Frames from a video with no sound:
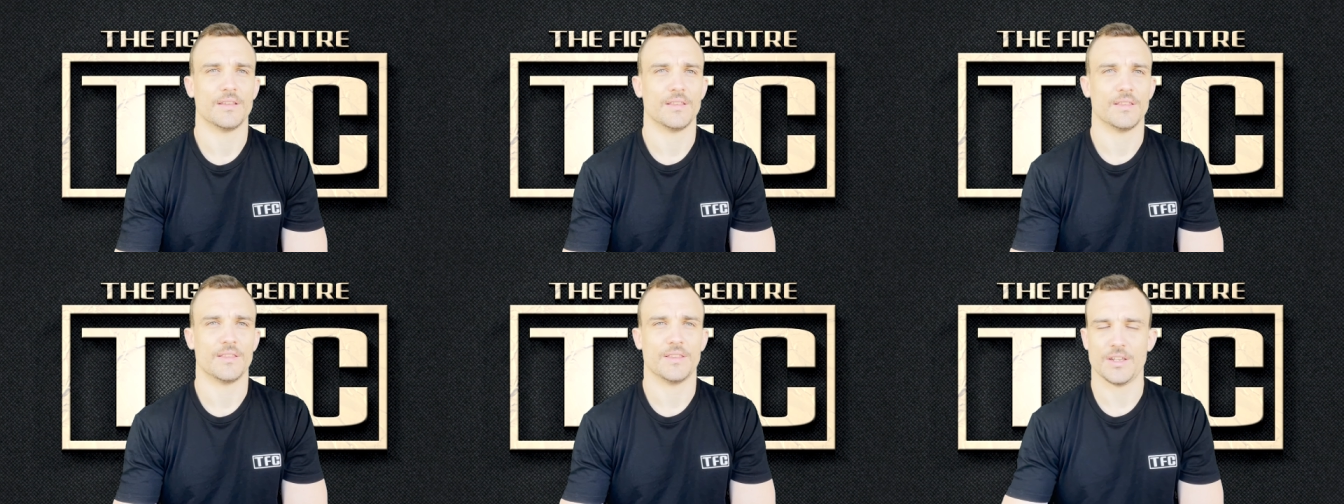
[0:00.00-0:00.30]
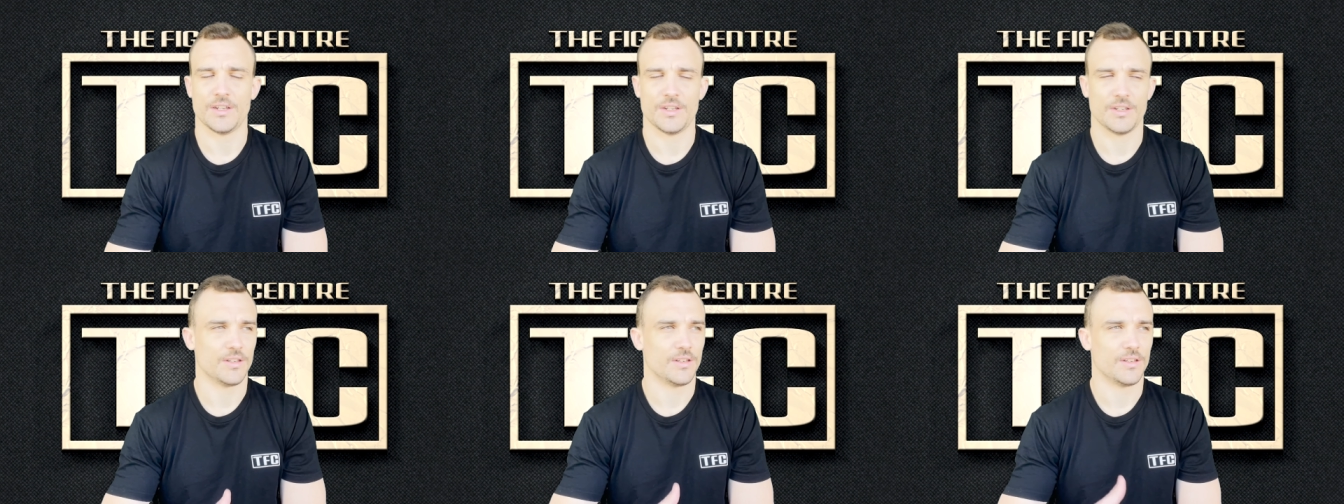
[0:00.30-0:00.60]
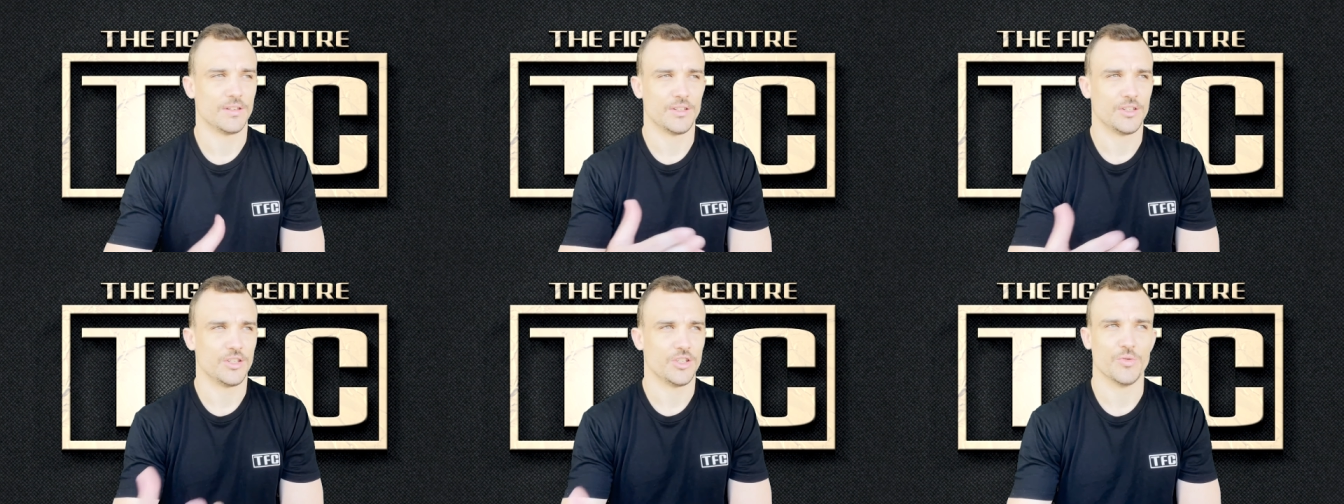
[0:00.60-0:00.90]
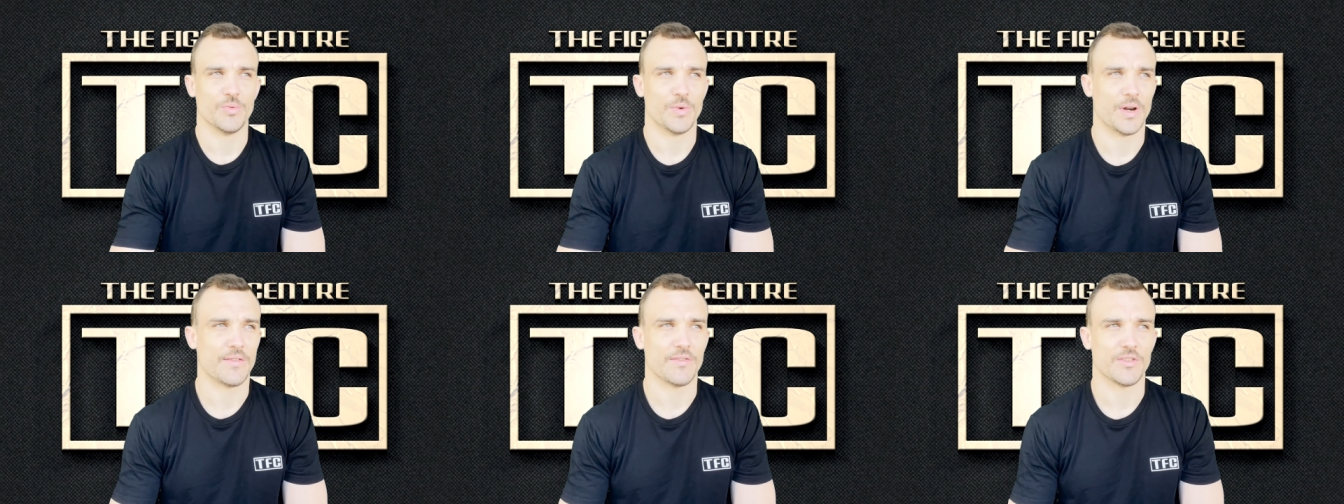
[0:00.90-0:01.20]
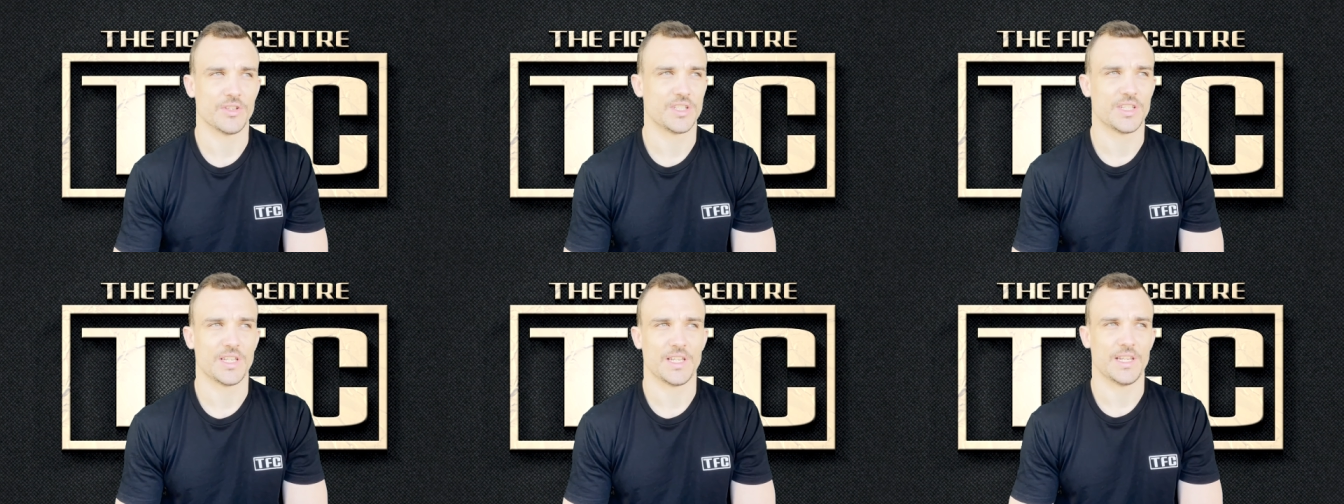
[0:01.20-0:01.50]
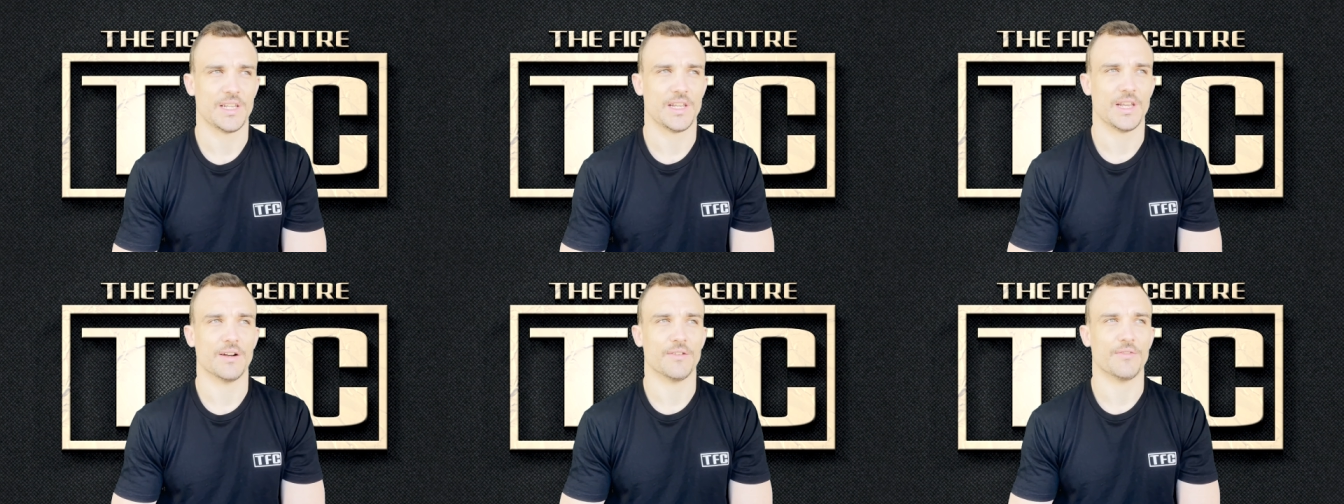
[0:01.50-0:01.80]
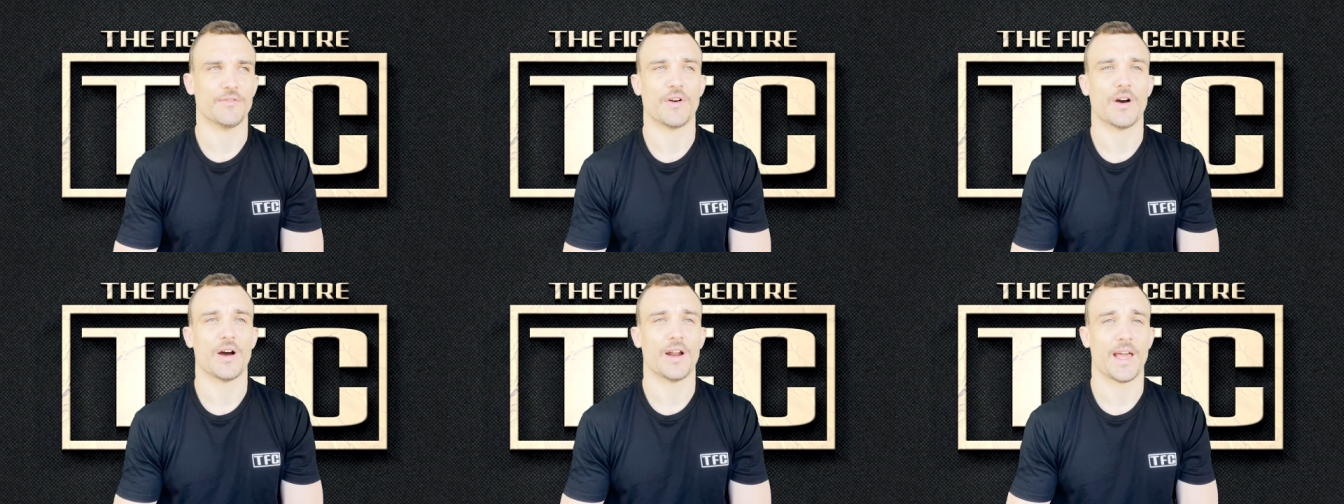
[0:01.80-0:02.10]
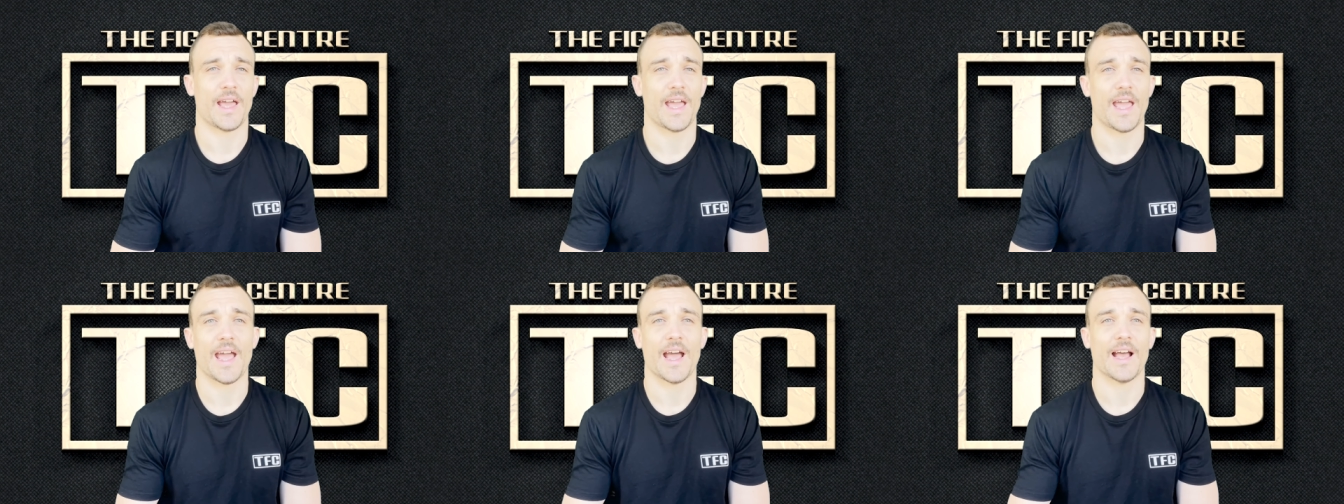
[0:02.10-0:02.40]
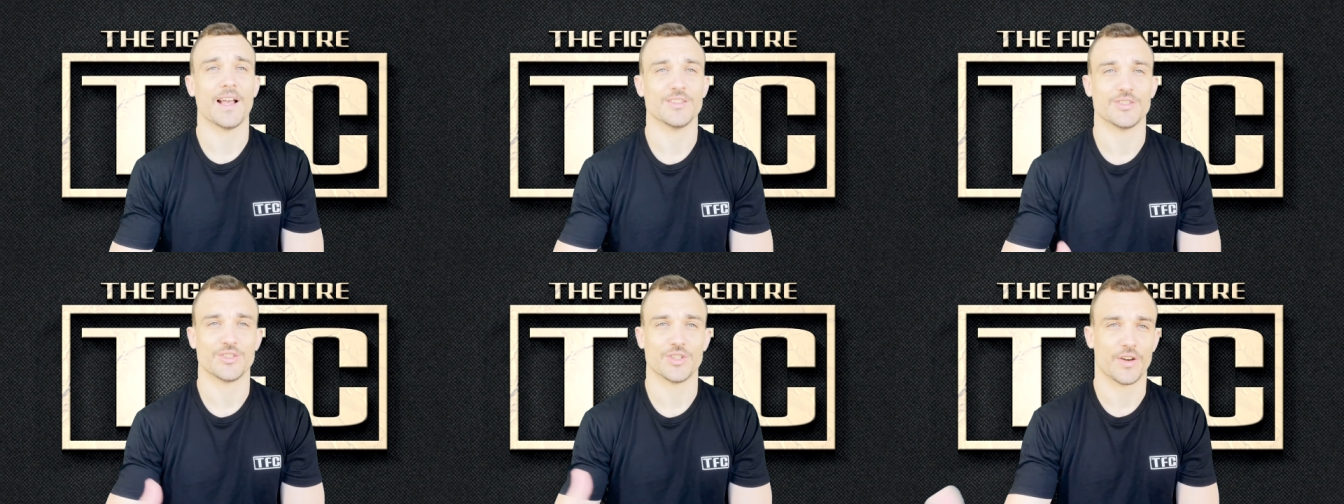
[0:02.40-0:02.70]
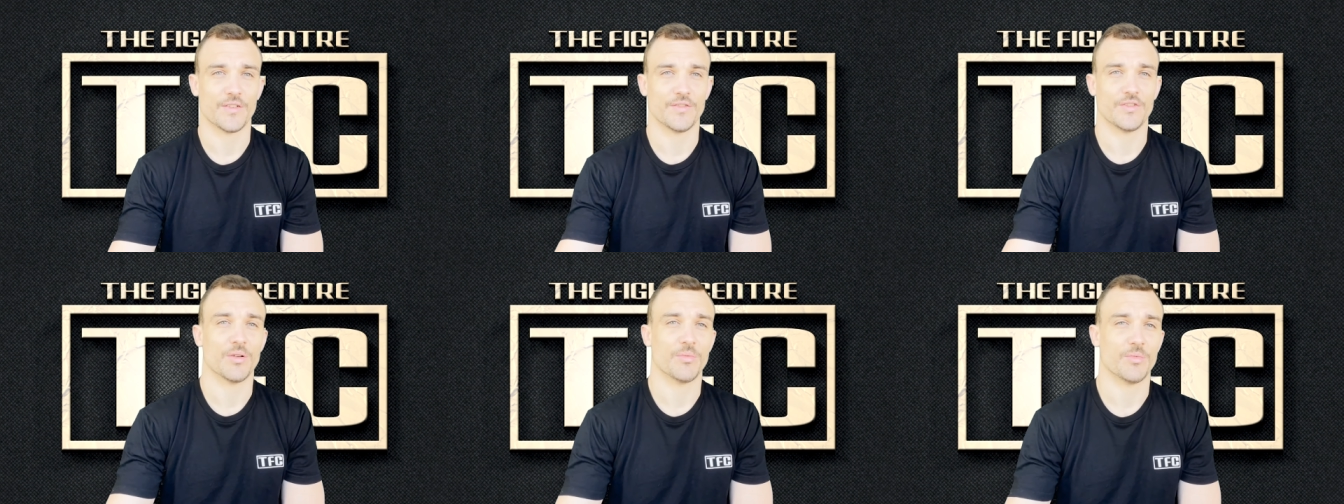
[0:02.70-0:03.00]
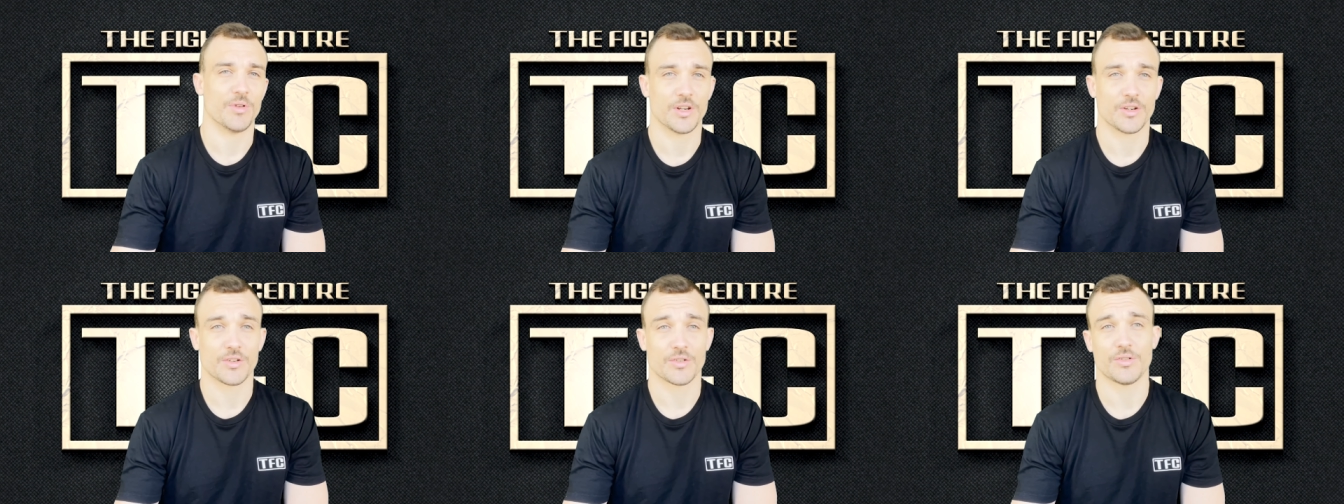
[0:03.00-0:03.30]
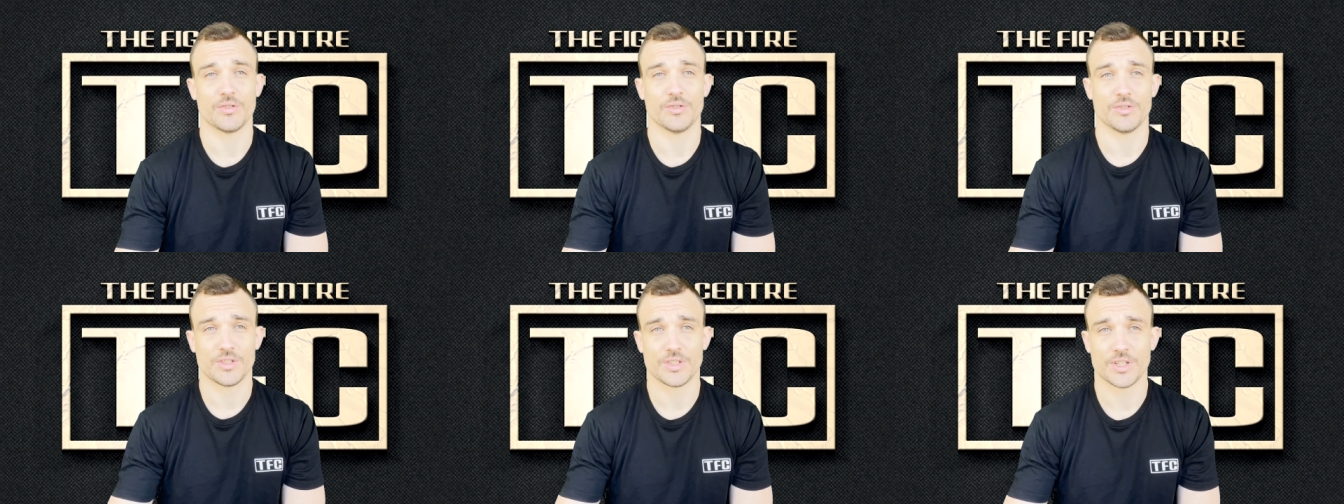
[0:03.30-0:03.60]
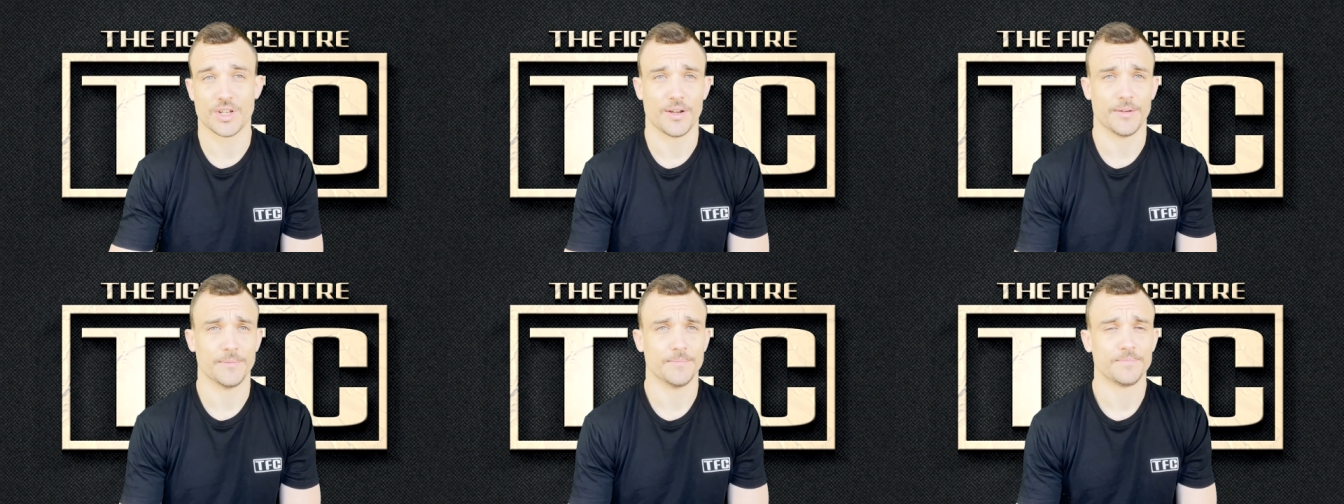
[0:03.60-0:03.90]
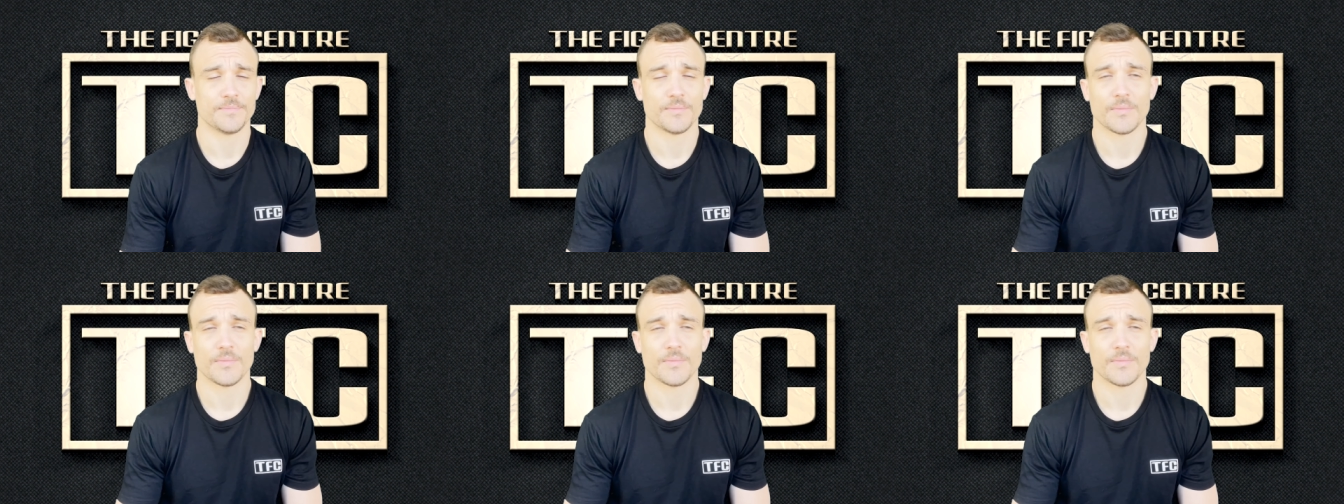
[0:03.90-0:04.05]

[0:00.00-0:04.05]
that you would ever see in a fighter outside of Dominick Cruz. So